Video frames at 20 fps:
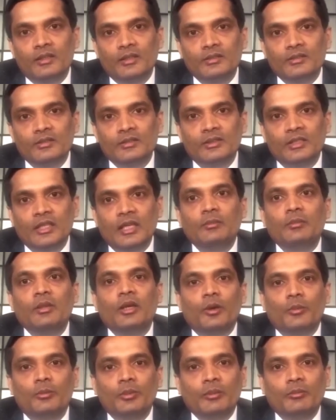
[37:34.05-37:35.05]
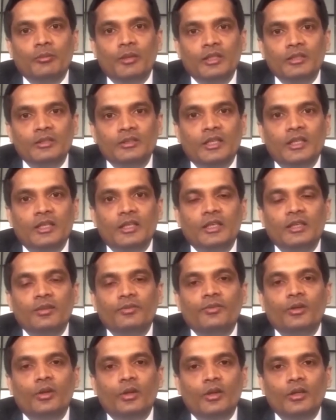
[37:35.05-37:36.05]
after a spinal surgery
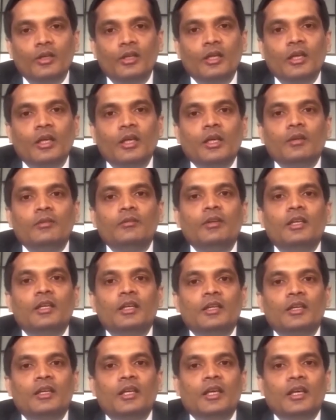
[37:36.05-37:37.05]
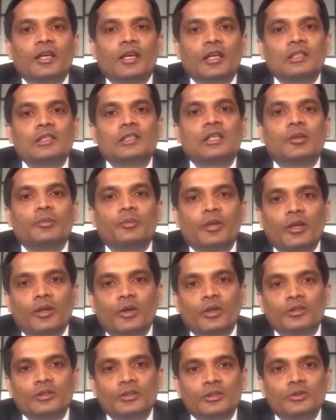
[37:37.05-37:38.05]
provided the surgery has been well done by
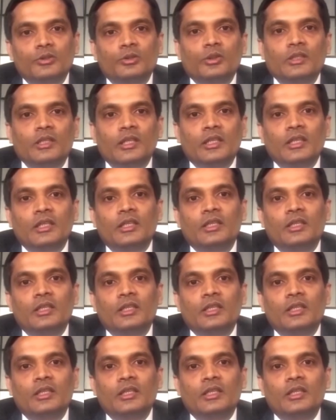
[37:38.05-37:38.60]
qualified people.